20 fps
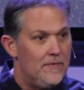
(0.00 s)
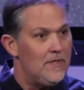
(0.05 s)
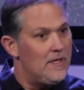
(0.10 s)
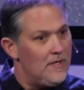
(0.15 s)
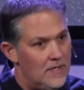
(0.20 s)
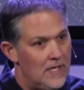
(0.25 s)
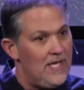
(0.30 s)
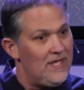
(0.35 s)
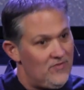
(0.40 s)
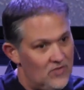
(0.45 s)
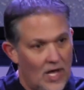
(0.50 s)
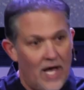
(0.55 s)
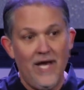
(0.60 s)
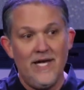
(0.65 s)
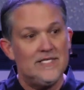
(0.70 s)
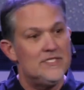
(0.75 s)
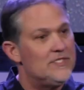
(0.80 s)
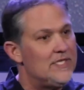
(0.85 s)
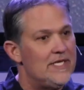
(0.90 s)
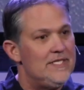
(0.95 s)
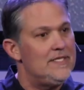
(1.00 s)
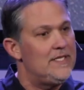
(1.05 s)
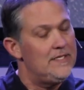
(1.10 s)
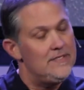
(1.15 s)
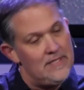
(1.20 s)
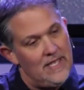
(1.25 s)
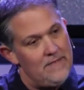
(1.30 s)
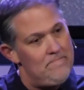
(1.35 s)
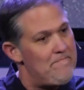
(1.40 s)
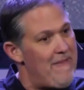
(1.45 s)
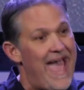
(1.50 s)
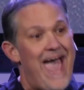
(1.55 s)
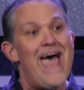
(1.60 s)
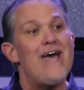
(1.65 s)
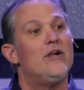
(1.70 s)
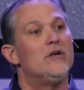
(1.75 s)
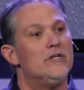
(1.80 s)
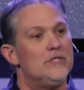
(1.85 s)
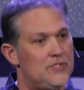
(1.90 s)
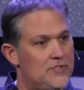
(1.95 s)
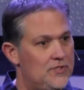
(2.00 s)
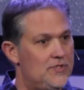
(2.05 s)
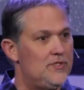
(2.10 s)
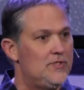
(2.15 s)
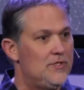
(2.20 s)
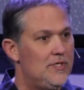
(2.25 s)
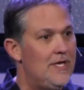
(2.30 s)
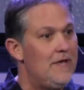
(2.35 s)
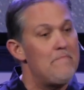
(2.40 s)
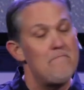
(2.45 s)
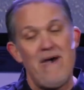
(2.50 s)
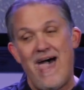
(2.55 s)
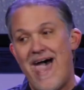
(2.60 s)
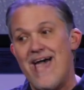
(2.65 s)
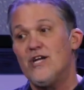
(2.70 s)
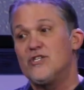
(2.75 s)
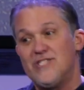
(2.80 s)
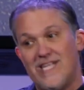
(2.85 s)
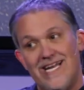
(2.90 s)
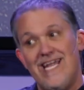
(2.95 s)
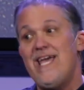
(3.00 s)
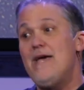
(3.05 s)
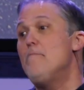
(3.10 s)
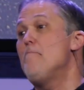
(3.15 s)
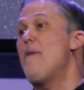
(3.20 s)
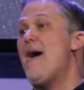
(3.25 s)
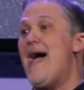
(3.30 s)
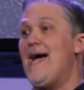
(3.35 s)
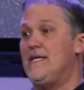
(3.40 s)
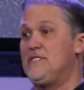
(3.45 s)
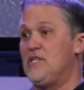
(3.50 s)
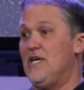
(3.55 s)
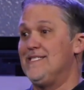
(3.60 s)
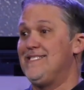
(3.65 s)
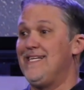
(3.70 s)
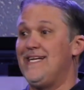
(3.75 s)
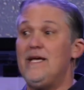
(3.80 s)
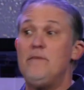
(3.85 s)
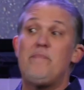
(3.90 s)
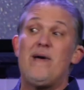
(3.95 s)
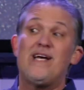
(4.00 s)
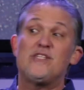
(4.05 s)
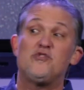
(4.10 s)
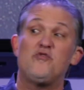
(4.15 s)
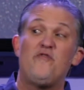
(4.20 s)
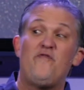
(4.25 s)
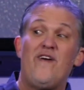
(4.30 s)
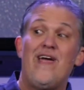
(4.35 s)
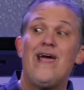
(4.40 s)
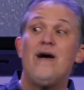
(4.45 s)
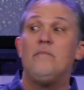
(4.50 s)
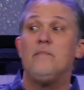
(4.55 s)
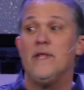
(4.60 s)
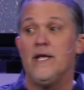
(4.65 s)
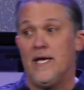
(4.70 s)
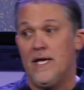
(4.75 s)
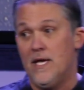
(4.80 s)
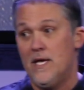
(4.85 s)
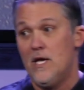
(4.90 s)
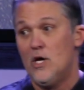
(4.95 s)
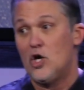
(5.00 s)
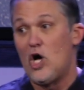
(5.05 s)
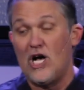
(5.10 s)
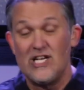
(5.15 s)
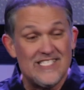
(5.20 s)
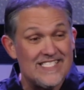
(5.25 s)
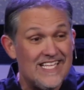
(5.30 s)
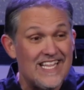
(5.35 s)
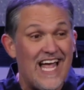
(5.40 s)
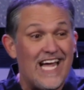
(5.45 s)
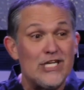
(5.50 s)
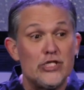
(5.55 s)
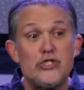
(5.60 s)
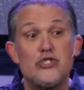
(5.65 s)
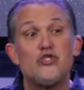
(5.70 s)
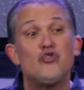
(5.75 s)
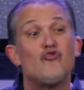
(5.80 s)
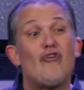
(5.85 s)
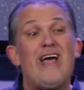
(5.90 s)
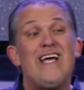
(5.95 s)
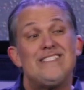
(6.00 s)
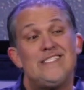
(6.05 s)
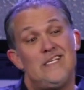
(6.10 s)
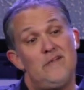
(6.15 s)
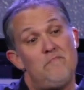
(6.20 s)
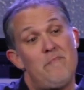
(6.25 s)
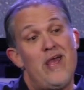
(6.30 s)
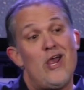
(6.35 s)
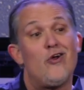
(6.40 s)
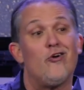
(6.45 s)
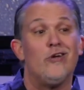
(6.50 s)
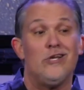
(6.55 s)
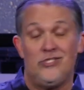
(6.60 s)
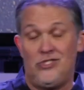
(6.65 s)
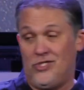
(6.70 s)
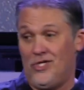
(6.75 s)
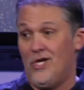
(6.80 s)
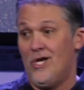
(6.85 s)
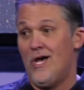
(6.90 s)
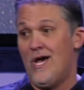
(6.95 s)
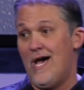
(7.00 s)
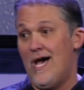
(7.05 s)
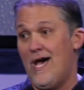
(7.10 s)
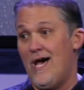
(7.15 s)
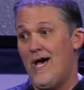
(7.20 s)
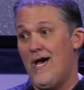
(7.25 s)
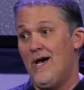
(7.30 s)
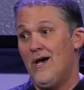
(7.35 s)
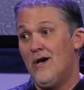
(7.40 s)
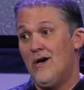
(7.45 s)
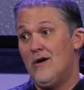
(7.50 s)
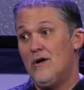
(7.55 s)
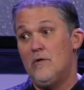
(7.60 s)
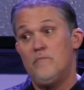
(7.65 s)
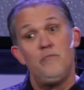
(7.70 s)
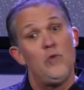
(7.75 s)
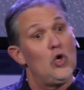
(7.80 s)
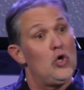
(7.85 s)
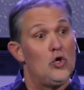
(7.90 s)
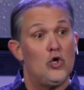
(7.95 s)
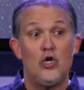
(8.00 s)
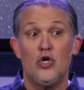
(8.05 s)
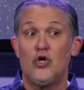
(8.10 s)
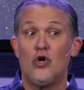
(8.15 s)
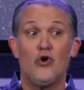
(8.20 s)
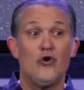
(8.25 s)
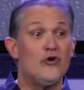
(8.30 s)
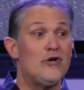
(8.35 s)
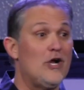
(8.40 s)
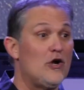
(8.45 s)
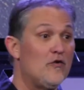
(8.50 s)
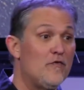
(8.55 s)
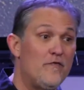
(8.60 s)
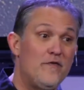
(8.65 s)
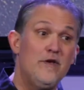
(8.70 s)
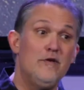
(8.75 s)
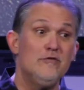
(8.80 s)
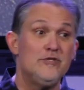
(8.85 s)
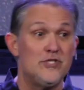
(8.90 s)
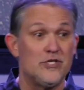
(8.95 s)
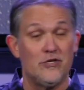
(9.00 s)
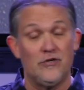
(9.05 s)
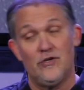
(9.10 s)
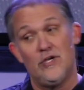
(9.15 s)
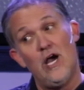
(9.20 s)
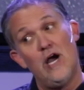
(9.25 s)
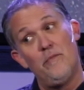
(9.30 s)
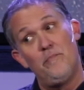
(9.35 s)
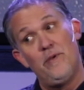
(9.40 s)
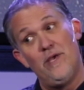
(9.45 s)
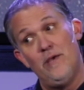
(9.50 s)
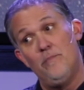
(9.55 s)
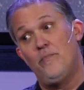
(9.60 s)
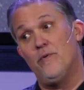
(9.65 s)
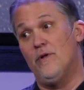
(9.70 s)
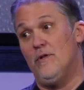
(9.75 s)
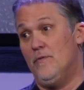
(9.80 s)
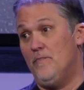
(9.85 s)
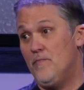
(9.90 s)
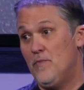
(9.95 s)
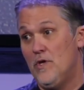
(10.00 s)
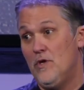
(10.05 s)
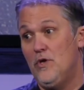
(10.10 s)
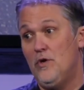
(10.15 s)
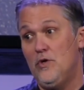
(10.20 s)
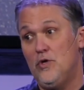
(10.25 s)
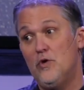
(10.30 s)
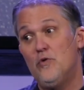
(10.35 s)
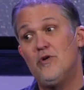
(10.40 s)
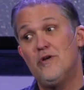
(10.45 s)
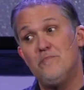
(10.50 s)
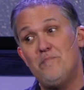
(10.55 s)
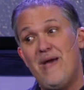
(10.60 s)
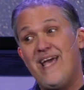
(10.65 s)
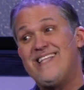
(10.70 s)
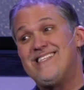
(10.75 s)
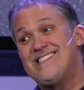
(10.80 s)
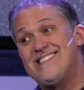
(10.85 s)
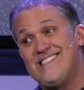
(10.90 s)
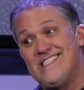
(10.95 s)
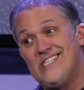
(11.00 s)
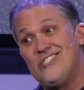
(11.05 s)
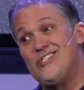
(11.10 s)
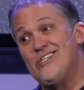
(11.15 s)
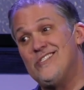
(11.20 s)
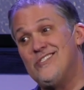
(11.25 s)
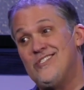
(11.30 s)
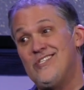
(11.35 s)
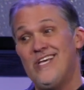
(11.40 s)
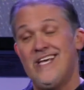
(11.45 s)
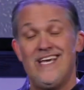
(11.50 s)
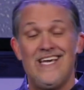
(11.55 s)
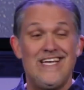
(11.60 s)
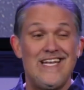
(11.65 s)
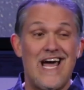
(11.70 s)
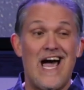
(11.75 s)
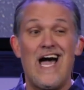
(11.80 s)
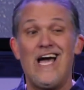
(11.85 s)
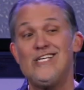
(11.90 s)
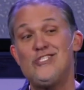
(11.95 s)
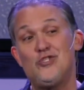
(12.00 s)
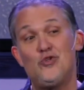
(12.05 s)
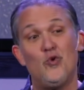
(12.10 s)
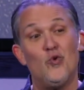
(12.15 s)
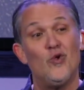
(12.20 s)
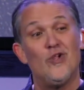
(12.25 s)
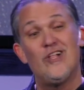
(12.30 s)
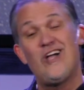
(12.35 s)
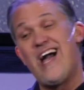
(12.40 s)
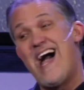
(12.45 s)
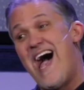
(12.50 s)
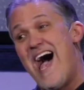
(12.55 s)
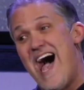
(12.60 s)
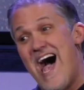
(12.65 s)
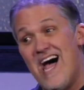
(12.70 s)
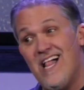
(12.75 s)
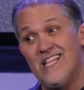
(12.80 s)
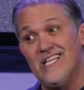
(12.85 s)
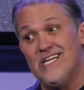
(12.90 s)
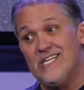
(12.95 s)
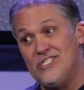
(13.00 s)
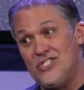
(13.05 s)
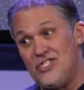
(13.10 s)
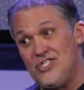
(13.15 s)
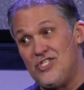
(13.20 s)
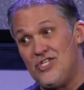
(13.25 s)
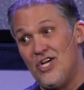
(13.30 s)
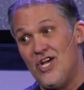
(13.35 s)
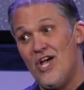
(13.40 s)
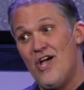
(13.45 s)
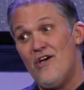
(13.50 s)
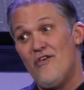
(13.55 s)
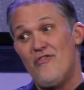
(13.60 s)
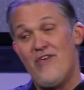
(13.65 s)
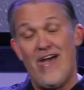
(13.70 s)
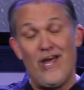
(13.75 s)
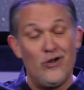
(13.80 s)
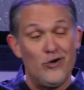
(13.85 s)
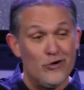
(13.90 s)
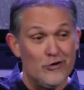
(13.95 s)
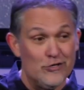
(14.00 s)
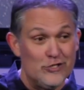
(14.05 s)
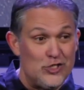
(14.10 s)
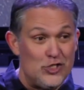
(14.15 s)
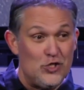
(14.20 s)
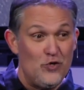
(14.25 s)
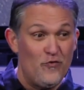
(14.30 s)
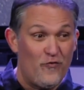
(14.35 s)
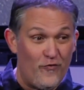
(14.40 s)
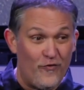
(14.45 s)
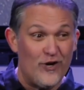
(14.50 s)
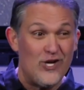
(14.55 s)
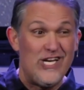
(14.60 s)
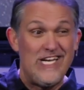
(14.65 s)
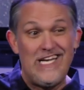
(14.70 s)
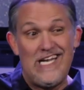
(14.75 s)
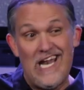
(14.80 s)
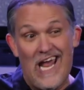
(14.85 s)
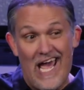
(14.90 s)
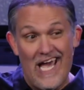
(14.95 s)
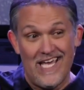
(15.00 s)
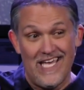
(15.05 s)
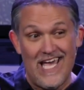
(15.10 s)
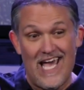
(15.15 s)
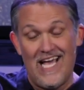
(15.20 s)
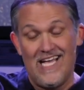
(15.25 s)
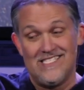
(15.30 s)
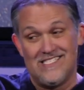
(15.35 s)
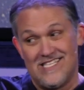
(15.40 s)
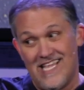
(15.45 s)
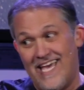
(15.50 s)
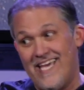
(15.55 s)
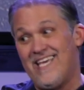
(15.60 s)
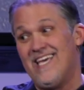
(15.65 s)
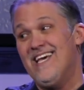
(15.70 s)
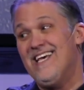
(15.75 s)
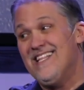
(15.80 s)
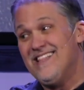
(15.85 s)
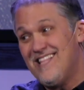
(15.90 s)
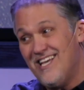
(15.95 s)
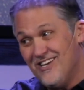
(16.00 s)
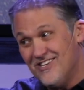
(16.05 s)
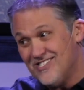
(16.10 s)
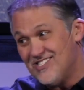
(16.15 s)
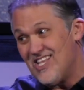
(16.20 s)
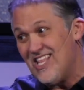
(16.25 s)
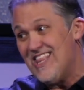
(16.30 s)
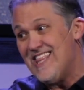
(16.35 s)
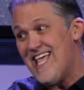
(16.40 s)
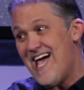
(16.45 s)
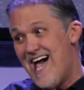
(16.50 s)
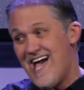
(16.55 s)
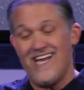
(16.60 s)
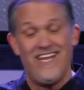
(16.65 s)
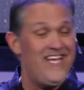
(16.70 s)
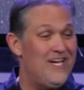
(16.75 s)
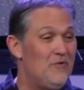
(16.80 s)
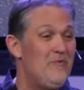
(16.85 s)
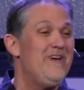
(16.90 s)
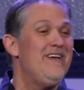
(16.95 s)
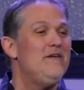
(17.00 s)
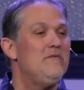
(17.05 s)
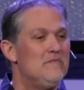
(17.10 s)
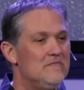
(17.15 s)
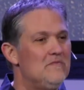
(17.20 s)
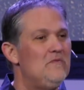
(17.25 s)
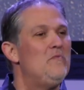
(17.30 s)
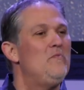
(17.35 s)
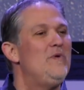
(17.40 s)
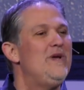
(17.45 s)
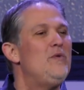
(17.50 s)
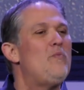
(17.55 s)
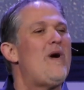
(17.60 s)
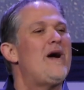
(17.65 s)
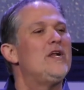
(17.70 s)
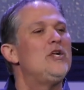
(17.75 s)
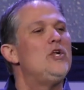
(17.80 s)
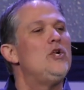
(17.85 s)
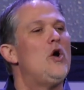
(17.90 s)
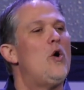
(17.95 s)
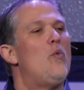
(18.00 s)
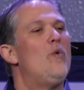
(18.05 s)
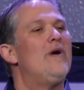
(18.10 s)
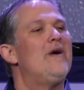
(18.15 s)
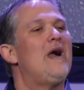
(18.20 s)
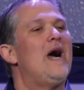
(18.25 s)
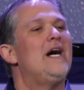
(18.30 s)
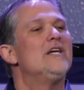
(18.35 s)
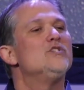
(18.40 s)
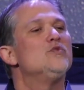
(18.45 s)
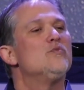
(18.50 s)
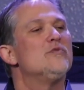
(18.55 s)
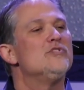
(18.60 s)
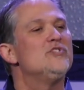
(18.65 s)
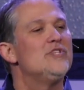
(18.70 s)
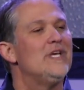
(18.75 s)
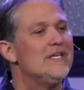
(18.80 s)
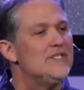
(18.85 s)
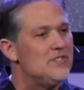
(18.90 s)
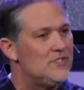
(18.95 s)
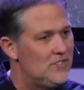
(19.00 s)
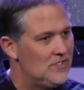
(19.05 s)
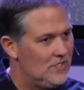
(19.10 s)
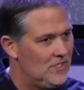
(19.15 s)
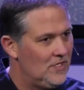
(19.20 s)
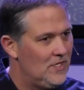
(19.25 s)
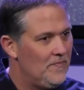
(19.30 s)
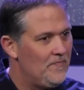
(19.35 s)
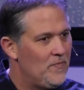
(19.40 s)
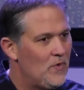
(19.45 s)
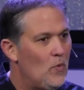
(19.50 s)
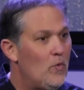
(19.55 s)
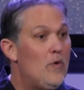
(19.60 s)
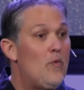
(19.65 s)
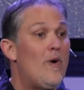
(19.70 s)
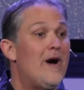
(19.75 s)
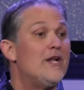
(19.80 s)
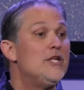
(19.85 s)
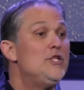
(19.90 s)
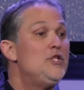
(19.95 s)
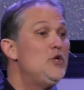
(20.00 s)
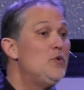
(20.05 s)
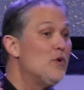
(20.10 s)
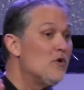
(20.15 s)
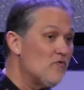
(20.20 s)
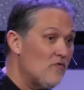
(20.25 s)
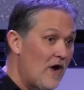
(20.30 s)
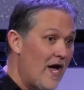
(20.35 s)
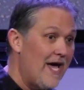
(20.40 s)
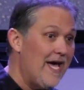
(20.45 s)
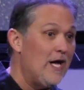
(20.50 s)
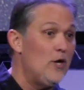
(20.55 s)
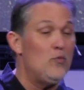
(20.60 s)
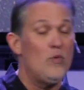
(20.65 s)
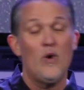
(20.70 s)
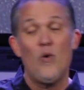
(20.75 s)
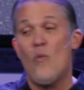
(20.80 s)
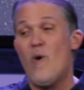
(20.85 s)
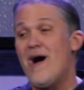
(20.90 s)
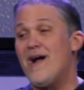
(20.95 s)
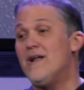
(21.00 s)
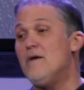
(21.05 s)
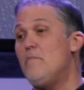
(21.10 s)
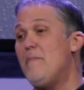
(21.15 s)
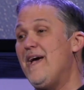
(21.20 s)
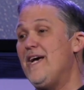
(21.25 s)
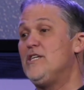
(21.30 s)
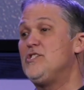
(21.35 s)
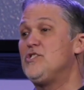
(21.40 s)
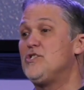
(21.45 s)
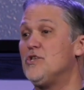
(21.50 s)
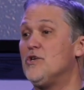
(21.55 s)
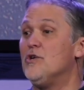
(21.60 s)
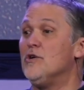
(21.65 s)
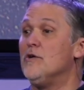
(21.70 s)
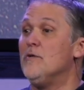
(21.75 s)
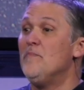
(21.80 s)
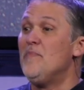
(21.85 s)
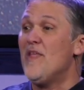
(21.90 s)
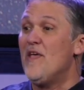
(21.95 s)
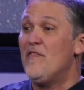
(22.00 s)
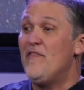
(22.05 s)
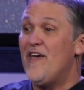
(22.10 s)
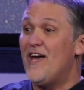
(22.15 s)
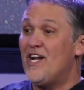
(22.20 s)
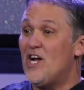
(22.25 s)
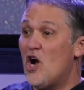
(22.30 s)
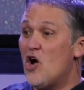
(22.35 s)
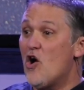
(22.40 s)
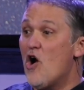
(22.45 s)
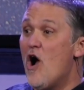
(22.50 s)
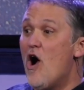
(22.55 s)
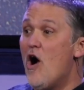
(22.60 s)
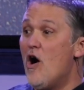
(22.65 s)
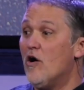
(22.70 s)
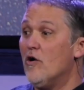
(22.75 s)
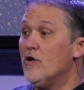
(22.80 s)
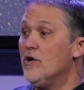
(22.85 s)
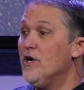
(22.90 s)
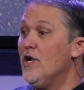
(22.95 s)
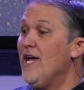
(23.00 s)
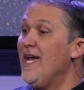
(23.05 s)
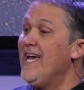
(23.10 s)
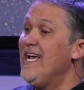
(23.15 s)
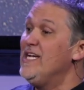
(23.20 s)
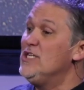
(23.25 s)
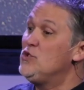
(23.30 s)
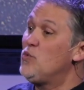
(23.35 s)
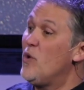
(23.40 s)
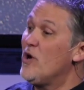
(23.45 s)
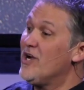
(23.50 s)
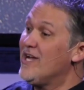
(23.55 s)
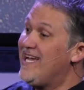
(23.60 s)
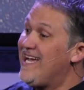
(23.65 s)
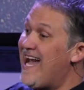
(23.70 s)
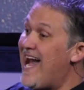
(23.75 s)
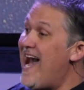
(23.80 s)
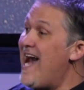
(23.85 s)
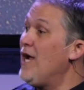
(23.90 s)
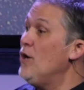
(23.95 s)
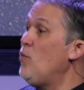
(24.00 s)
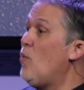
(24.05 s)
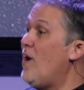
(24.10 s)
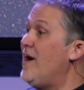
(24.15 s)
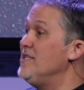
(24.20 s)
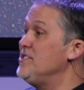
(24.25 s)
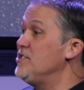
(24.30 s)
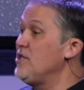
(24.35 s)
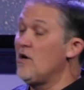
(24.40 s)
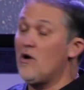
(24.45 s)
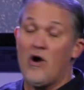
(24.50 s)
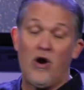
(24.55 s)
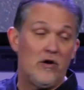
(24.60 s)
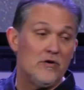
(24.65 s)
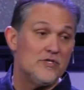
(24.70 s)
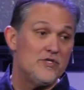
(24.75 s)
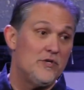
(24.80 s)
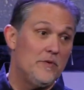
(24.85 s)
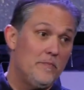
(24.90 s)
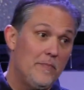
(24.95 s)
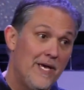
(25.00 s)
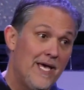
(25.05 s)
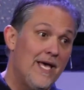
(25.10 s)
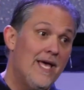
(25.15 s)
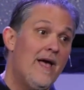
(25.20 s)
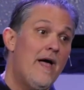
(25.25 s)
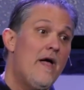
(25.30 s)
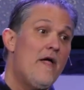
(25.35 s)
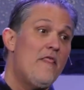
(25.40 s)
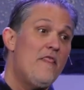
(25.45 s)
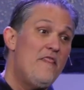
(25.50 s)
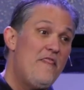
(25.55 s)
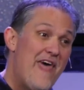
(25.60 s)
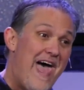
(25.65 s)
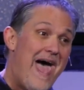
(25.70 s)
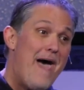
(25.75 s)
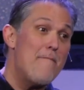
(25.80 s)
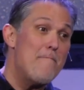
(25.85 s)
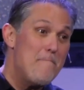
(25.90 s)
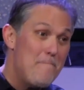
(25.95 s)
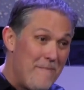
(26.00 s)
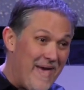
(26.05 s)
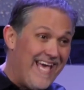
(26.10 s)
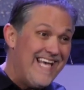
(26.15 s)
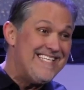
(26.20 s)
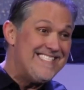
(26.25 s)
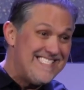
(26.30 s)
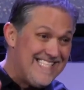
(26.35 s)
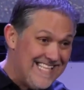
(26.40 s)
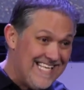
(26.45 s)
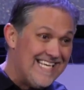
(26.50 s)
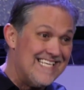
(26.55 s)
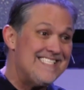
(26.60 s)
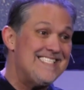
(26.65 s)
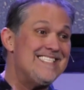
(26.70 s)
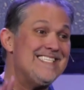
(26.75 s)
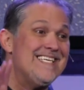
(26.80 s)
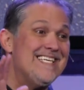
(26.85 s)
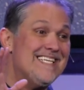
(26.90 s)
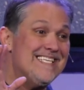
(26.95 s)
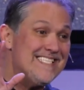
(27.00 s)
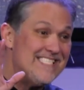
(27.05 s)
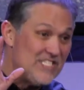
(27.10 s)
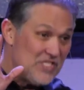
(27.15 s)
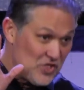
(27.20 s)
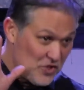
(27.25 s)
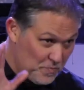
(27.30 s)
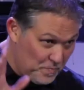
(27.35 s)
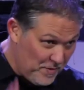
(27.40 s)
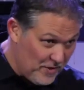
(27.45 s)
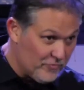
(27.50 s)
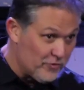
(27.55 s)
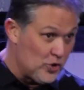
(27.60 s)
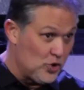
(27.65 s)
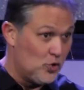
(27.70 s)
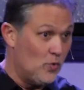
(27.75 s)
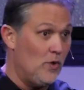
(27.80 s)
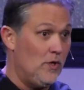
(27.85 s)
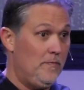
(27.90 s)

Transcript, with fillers: It does, it, it matters. It matters and it impacts us and it impacts our family, causes a lot of stress in marriage. Uh, could hurt our future, young people. You, you could make decisions in high school, college, that hurt you for decades. Like, there's a lot here. We, we want to know what God's word says. We want to do it right, and we want to make sure that our heart is where God wants our heart to be. That makes this spiritual.